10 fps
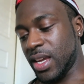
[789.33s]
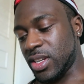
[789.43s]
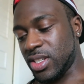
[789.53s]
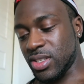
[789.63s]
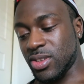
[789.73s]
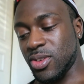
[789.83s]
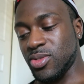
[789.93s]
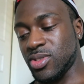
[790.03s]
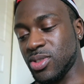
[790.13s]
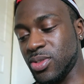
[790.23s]
and she's
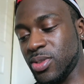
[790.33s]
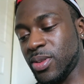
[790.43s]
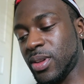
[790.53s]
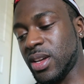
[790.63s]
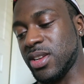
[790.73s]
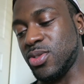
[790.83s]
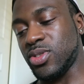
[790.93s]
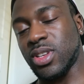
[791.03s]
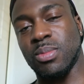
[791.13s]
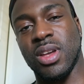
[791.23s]
going to
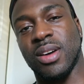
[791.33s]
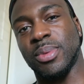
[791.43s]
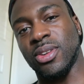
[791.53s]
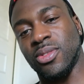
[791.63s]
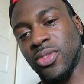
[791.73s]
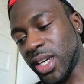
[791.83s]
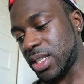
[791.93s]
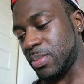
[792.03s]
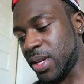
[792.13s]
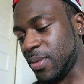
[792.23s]
loosen me up and
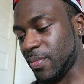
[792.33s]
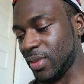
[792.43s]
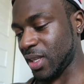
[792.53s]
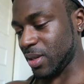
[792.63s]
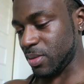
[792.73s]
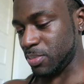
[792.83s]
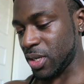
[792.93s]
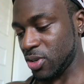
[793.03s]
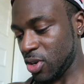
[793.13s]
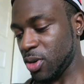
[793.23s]
fix me.
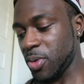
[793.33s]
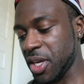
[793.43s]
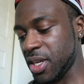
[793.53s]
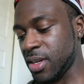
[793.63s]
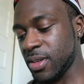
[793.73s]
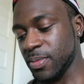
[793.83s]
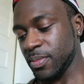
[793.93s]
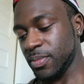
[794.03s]
Been long awaited.